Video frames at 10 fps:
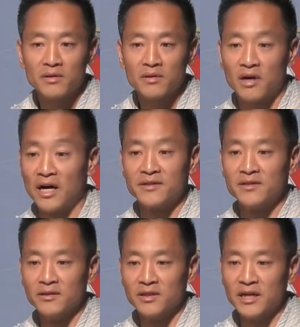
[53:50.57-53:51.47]

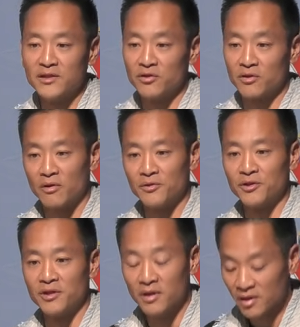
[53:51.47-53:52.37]
constantly as your
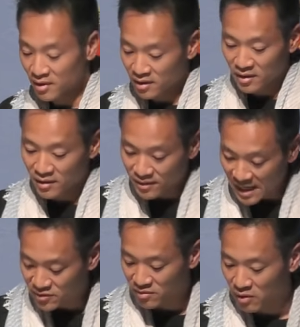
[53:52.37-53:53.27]
culture.
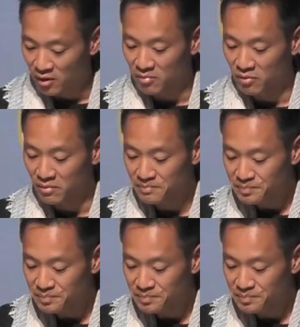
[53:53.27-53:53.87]
That's remarkable.